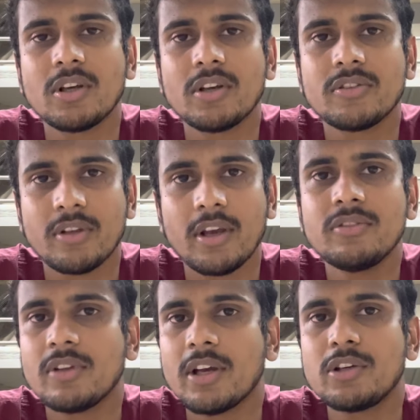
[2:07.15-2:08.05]

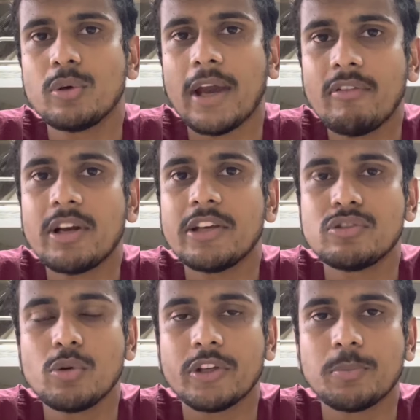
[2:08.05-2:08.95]
says that you have an
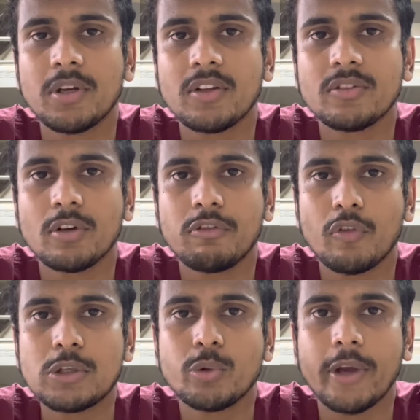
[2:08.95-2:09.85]
ICU experience of
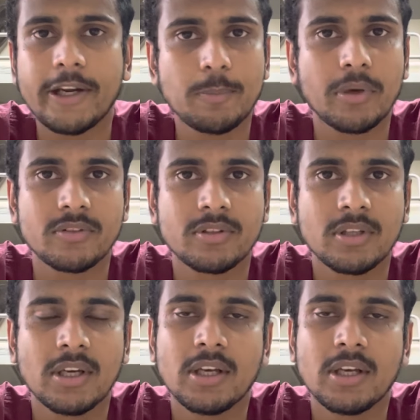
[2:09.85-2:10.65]
12 to 8 months.